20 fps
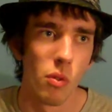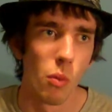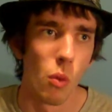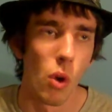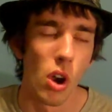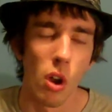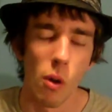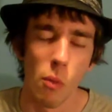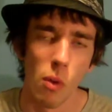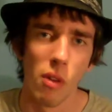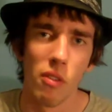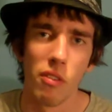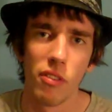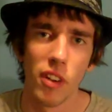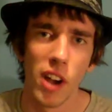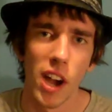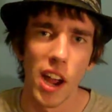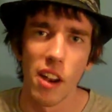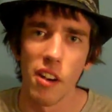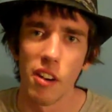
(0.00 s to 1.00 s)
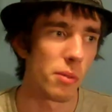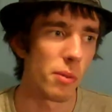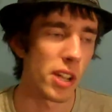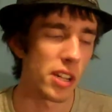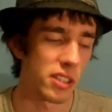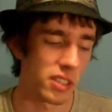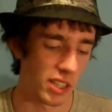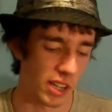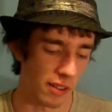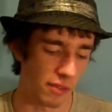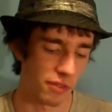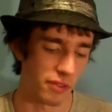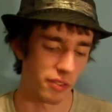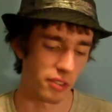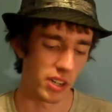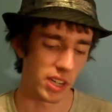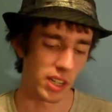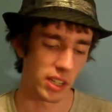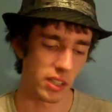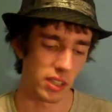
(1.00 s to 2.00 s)
one-on-one fighter. You basically
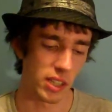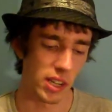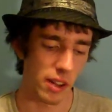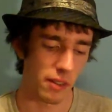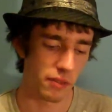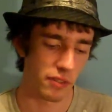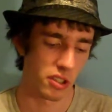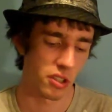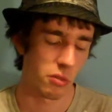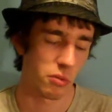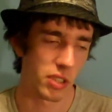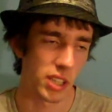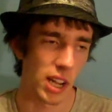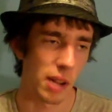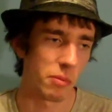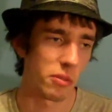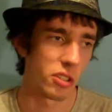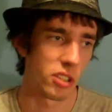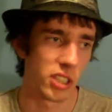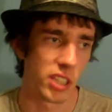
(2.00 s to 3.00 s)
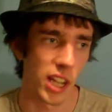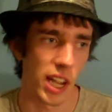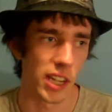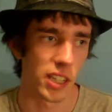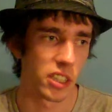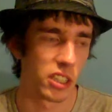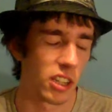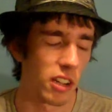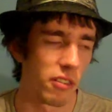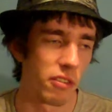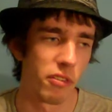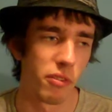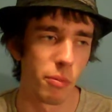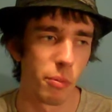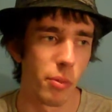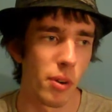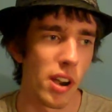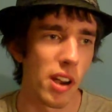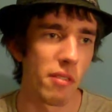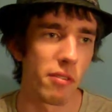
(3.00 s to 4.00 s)
have two types of attacks. You have
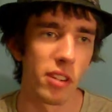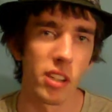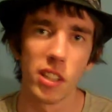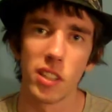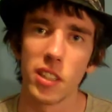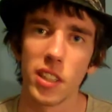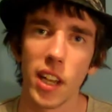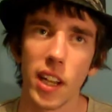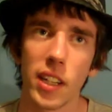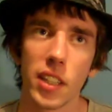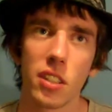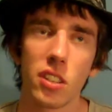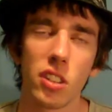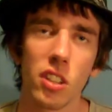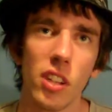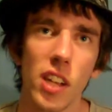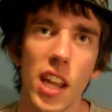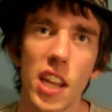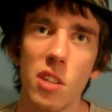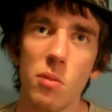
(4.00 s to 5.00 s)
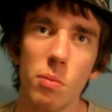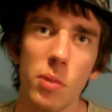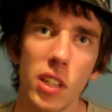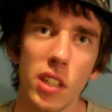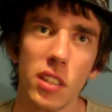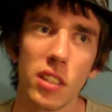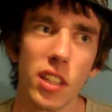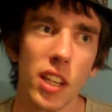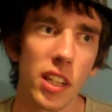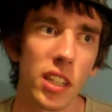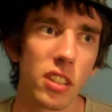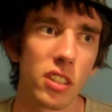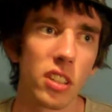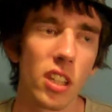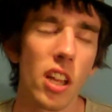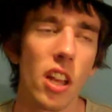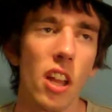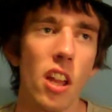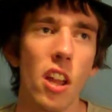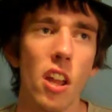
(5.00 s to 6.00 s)
bravery attacks and HP attacks.
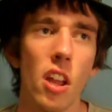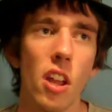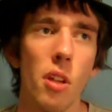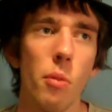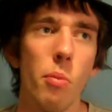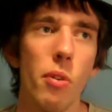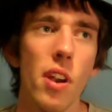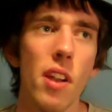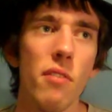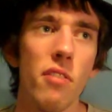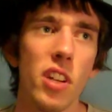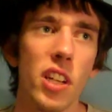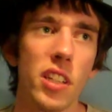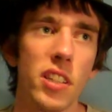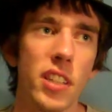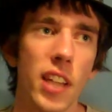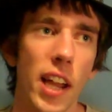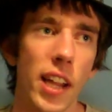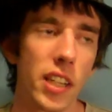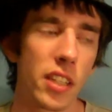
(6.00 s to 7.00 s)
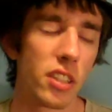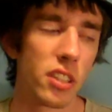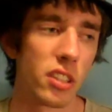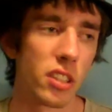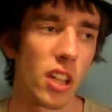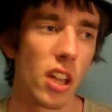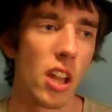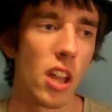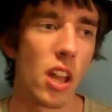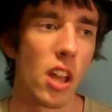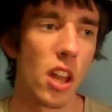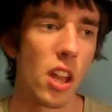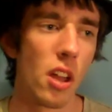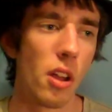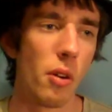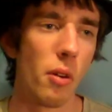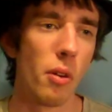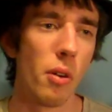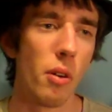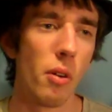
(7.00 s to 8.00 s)
Bravery attacks,
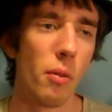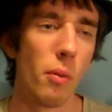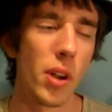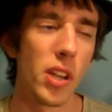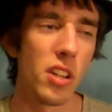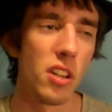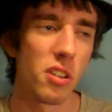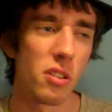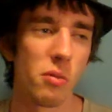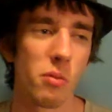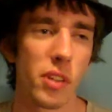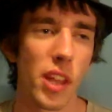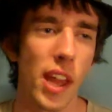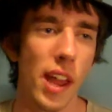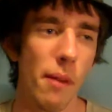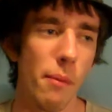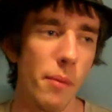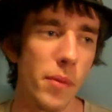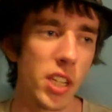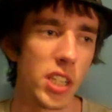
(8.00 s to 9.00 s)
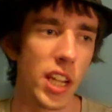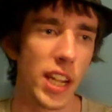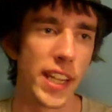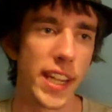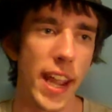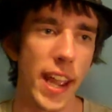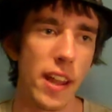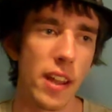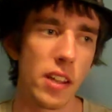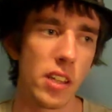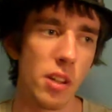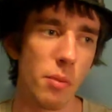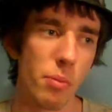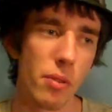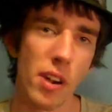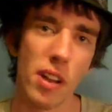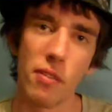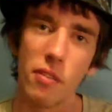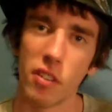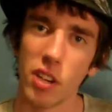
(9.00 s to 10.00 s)
when you do them, your
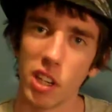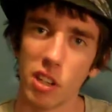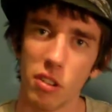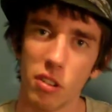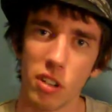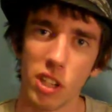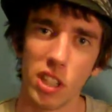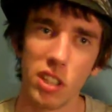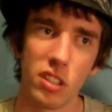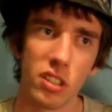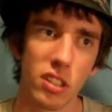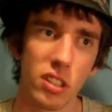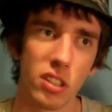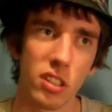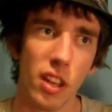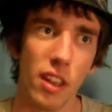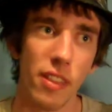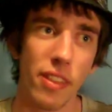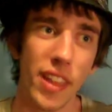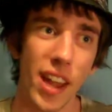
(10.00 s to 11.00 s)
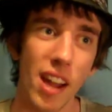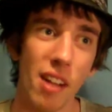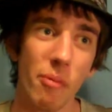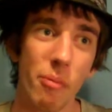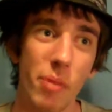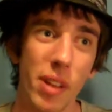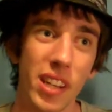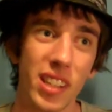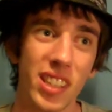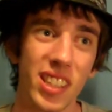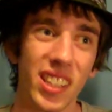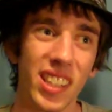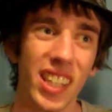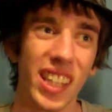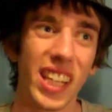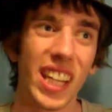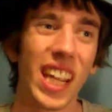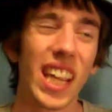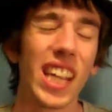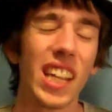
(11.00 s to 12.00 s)
bravery increases, and that
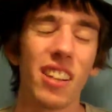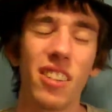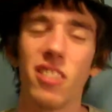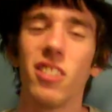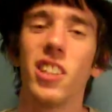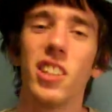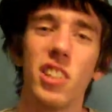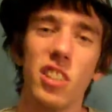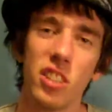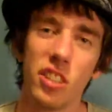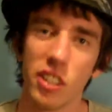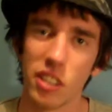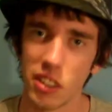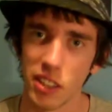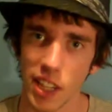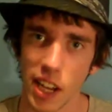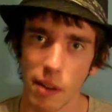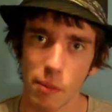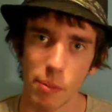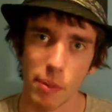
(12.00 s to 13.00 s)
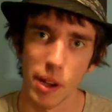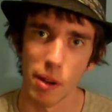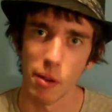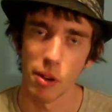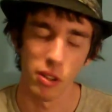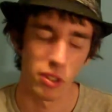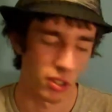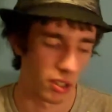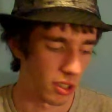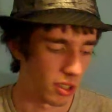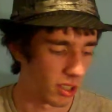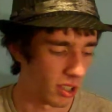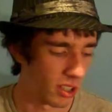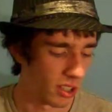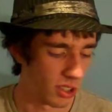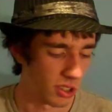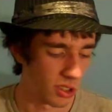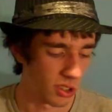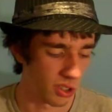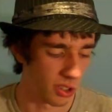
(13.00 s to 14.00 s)
basically increases your attack power.
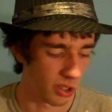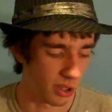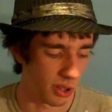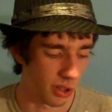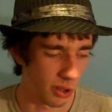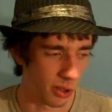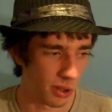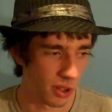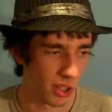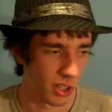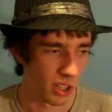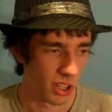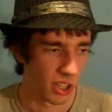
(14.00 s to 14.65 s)
So